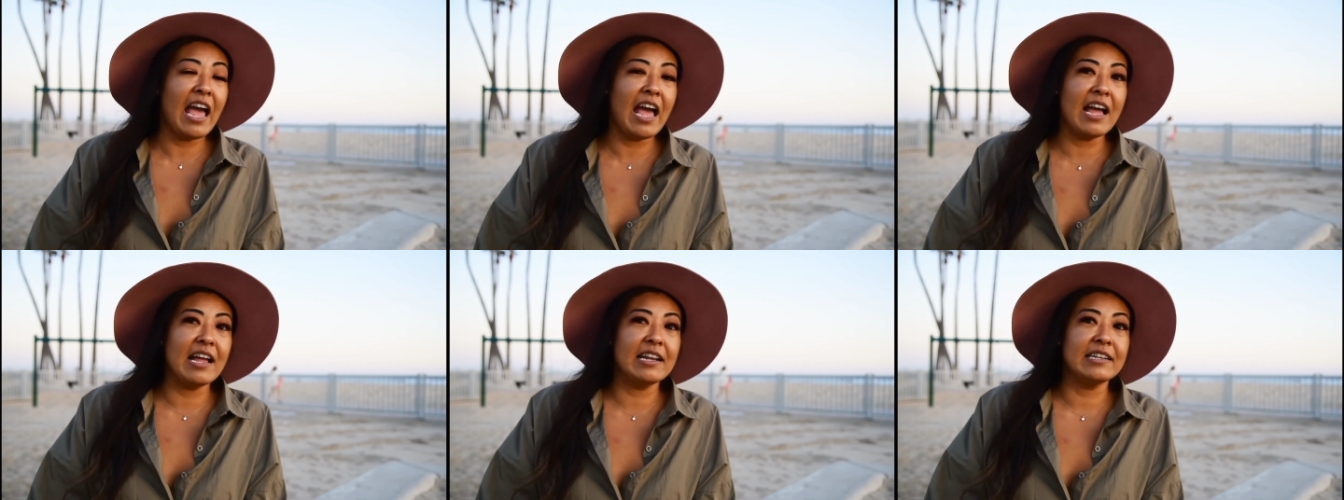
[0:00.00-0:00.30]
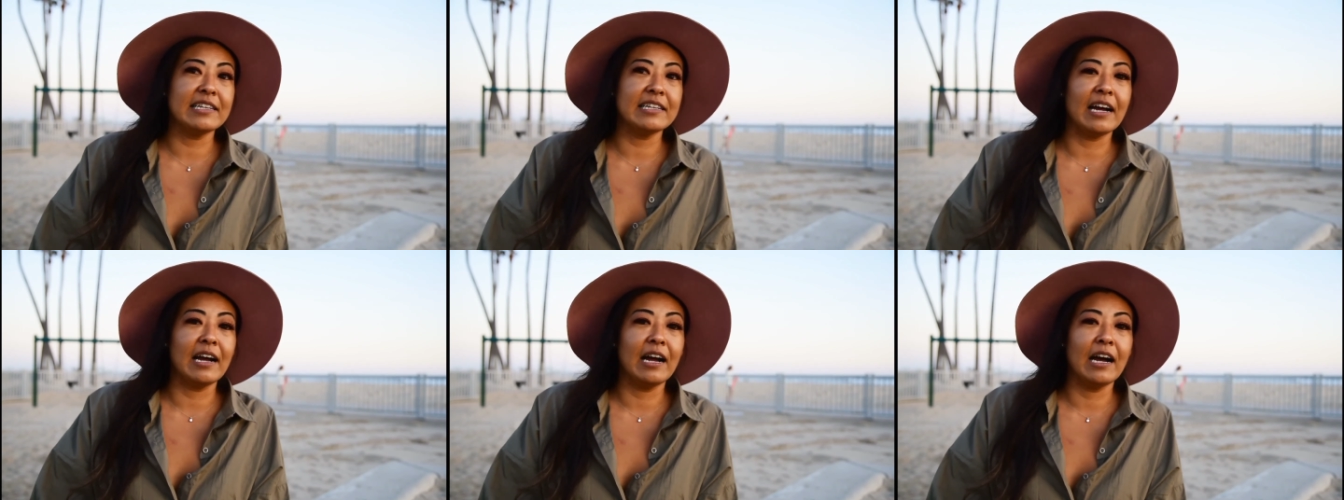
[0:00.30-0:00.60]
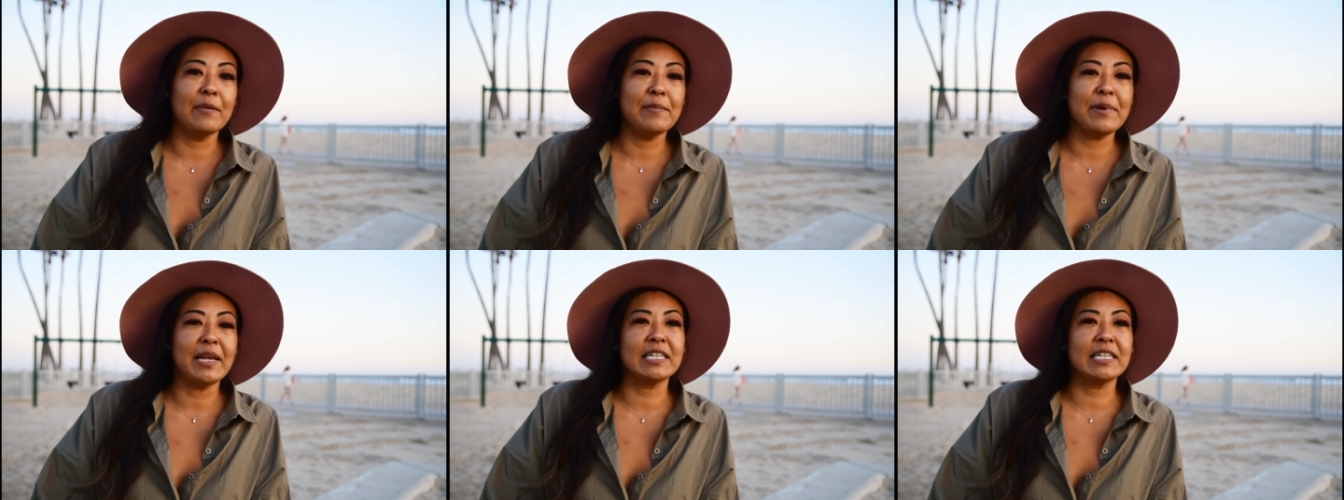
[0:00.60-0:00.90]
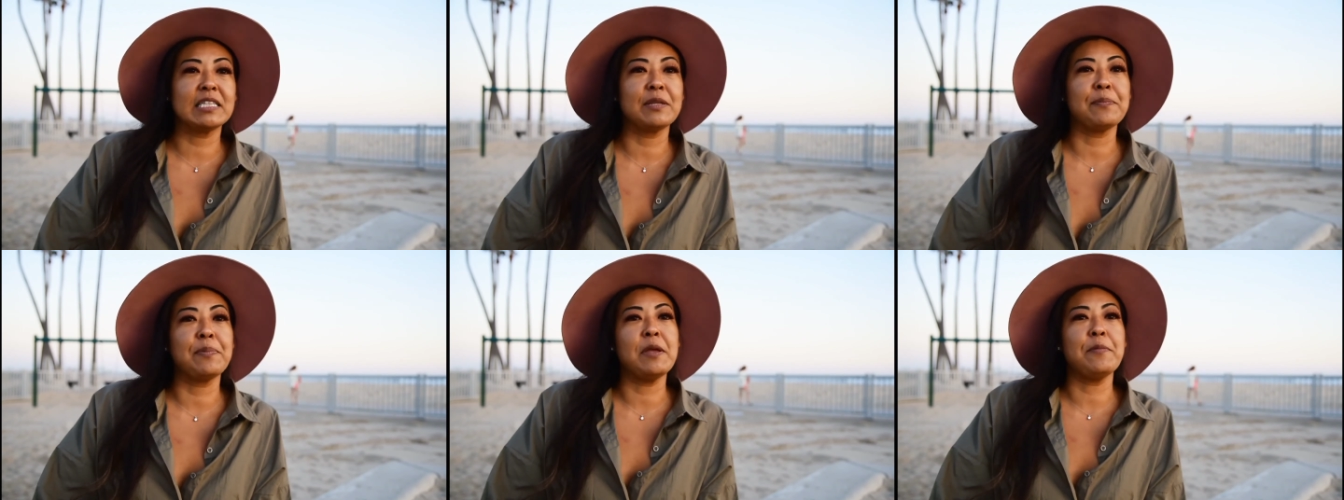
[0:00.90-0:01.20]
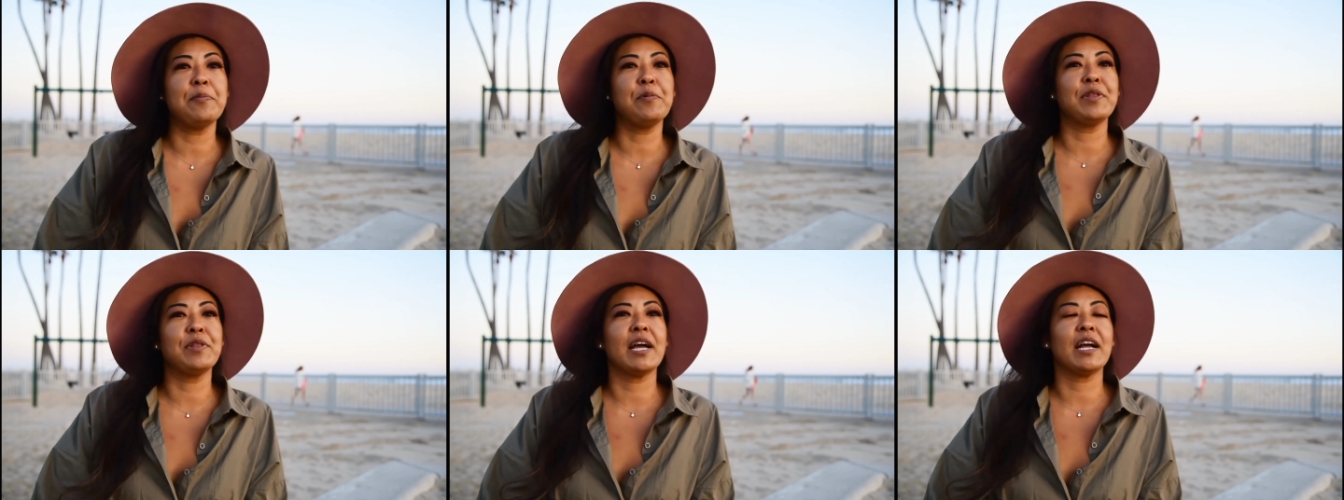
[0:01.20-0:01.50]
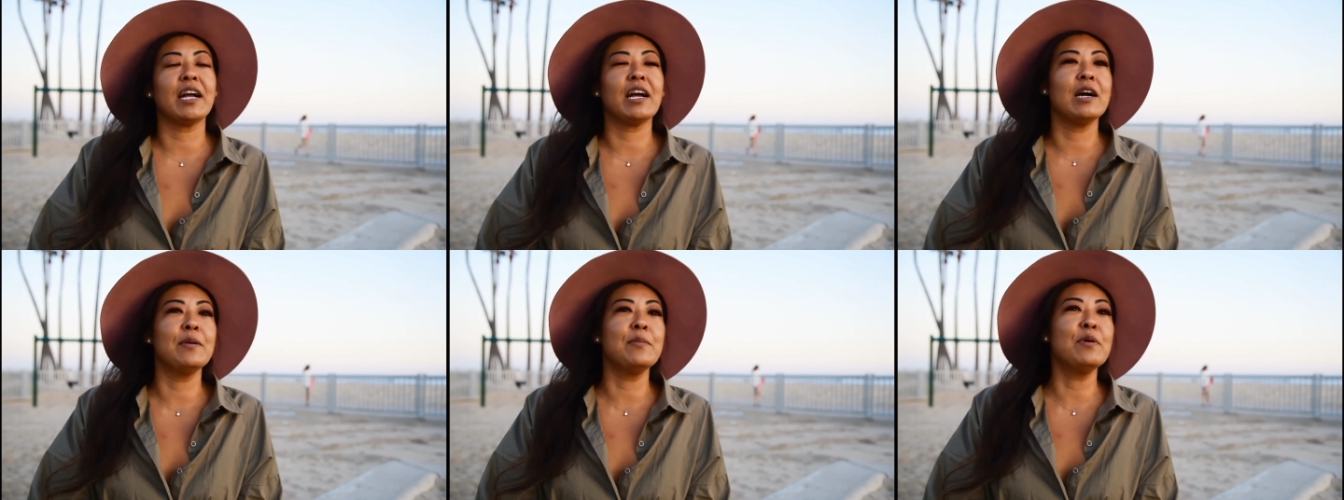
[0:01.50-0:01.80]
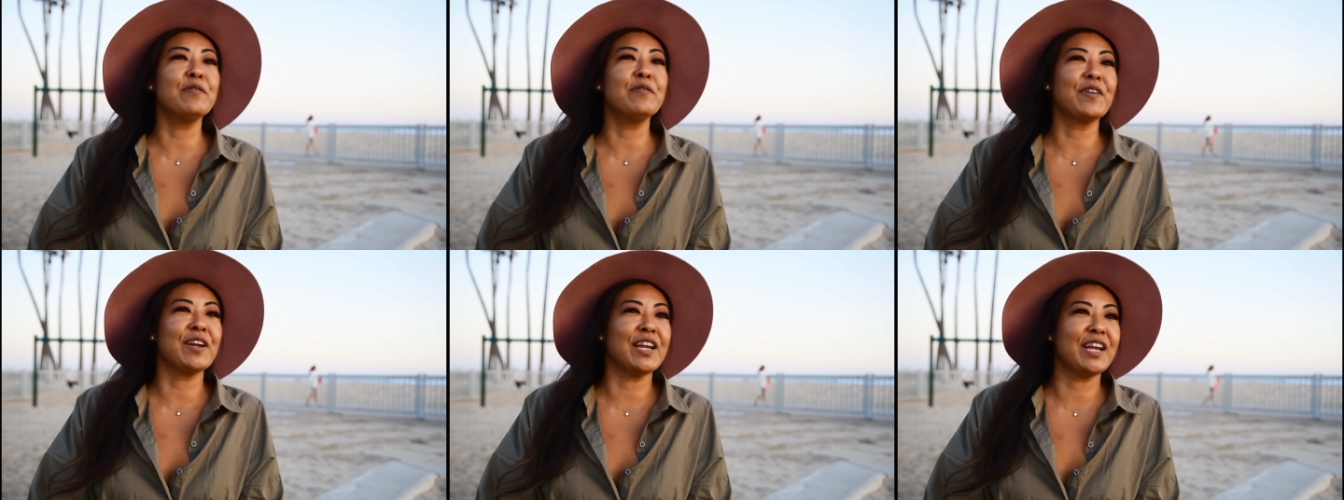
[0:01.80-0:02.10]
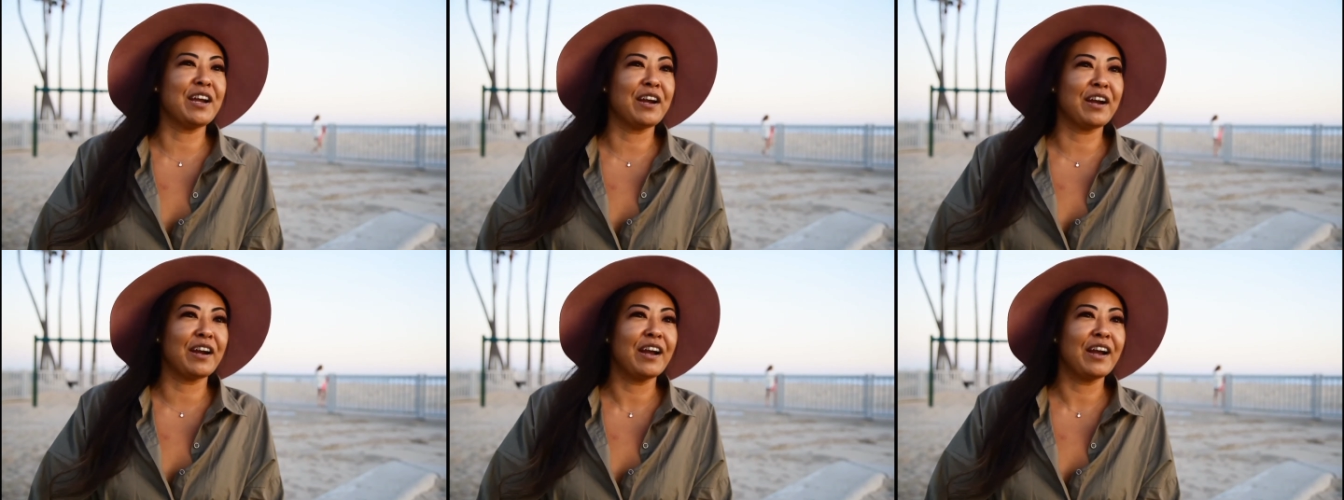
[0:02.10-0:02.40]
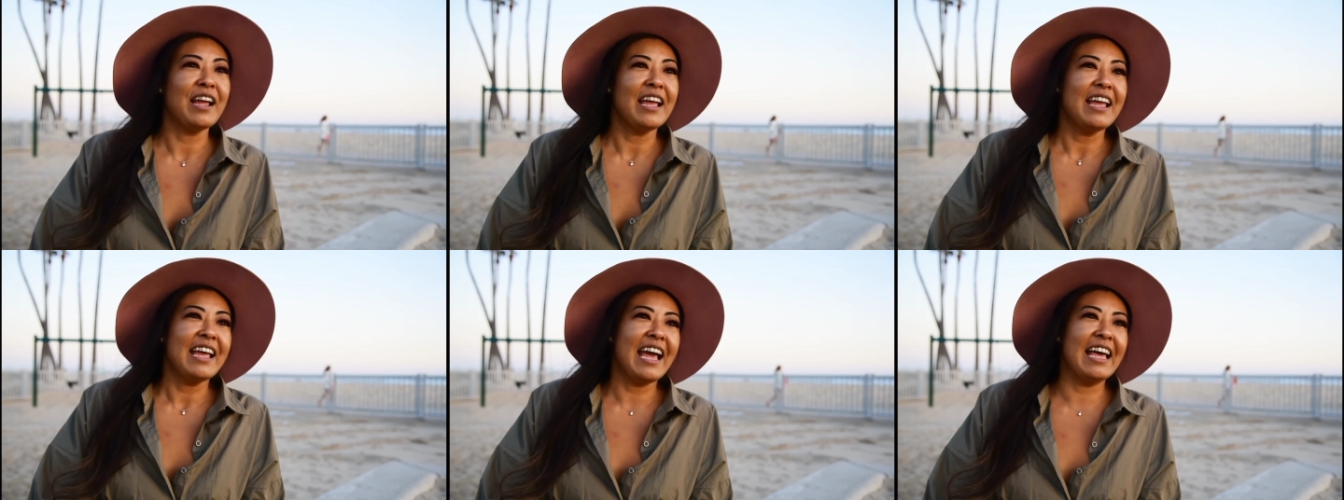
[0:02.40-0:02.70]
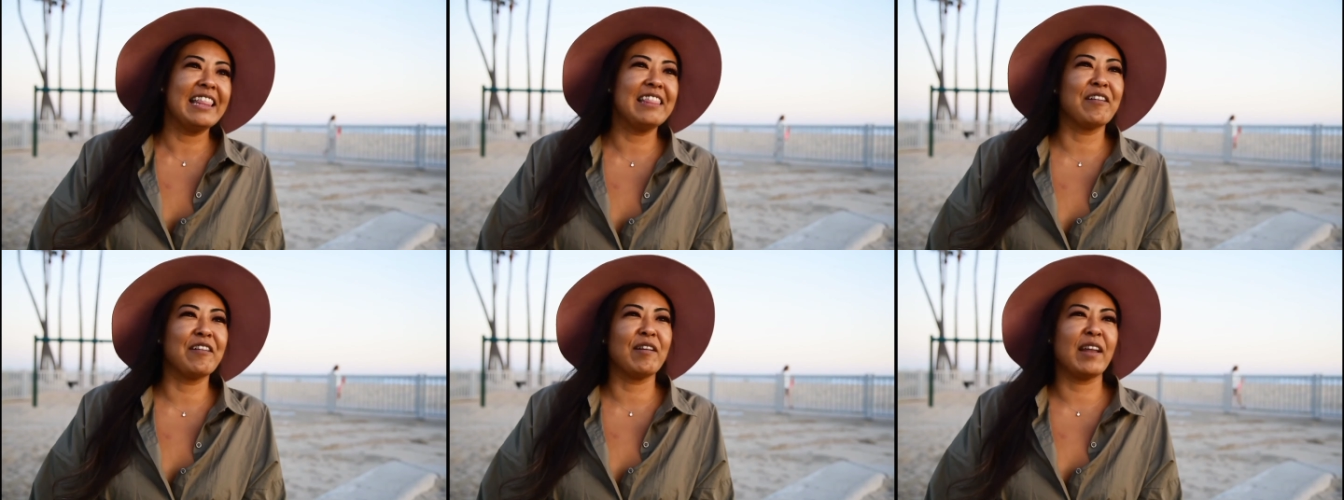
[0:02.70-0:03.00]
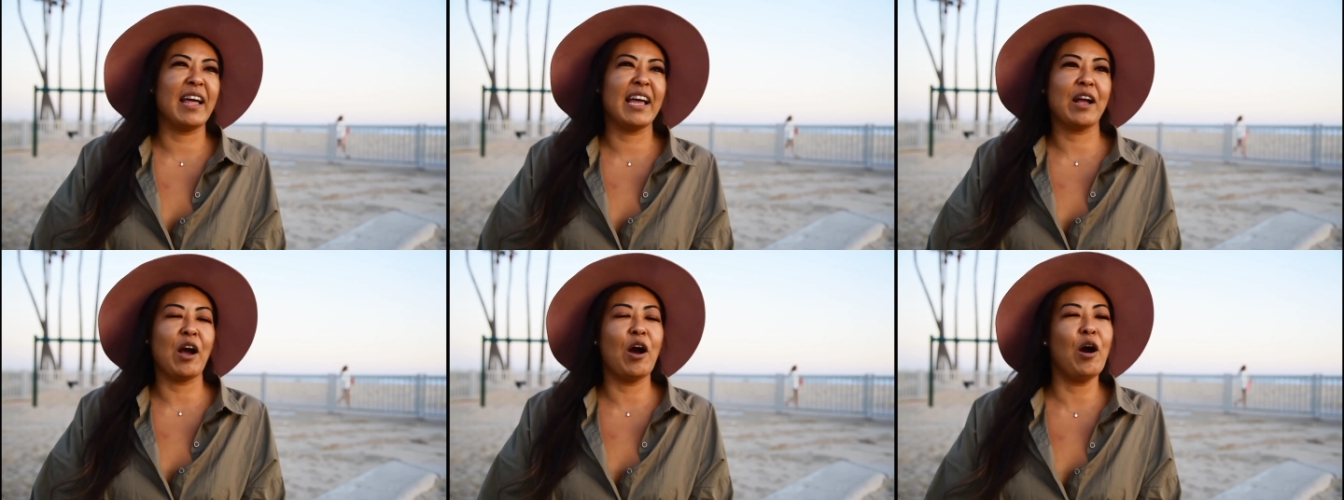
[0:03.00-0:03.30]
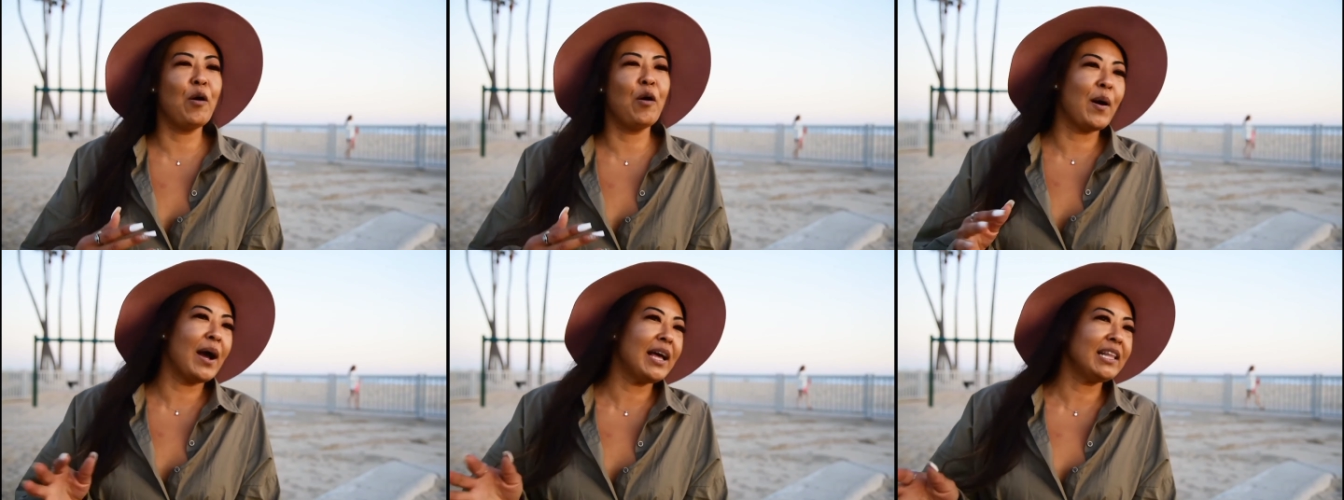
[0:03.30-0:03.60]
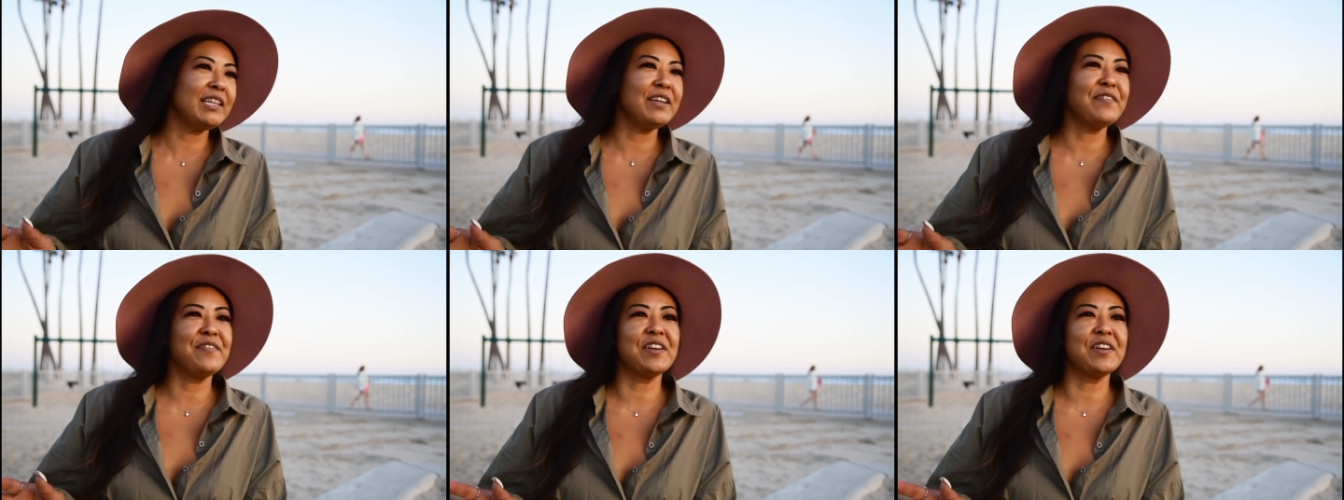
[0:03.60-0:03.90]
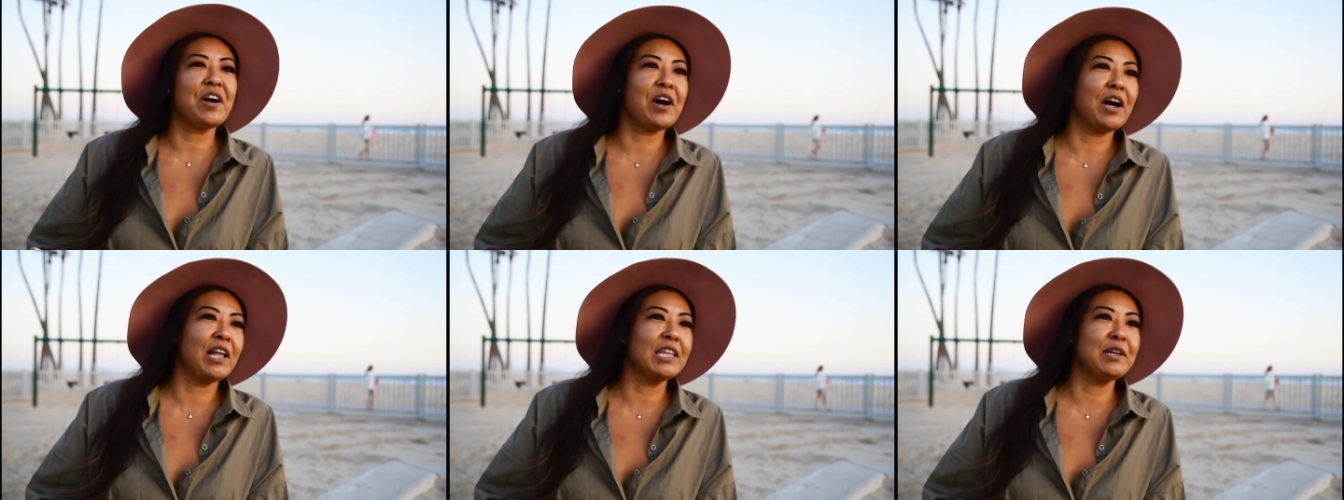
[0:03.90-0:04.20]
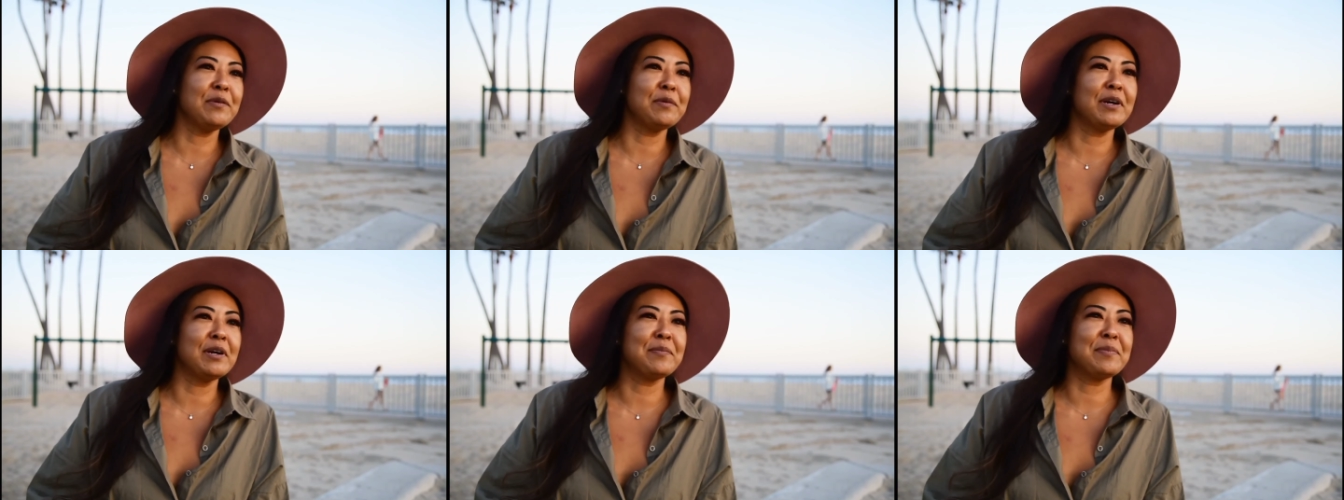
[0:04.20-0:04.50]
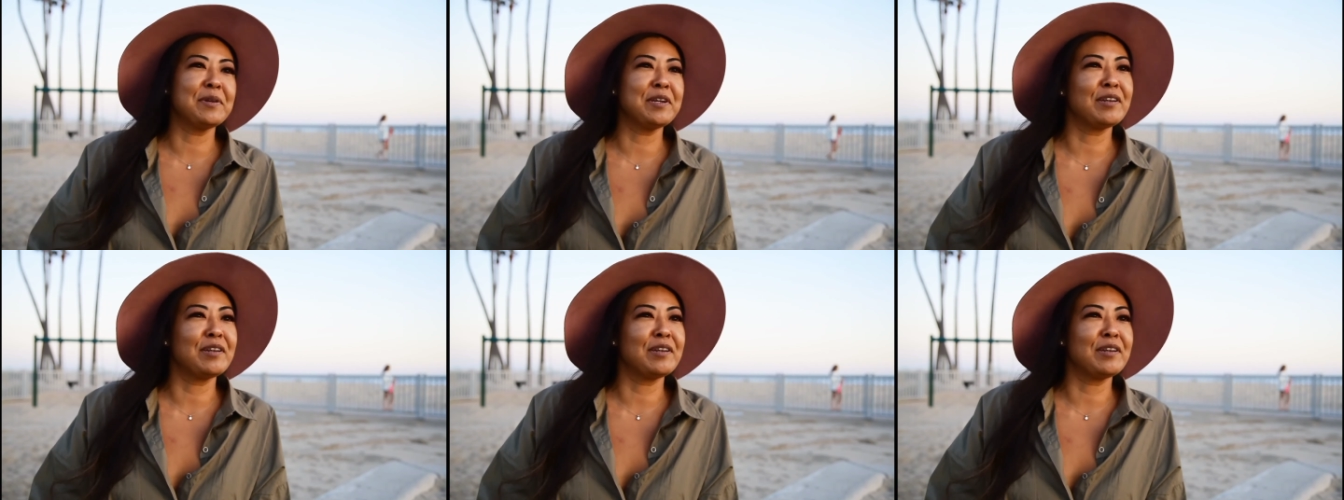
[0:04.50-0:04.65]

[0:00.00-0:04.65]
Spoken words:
And it's the people that come over here and they're like, oh, I live in Hollywood.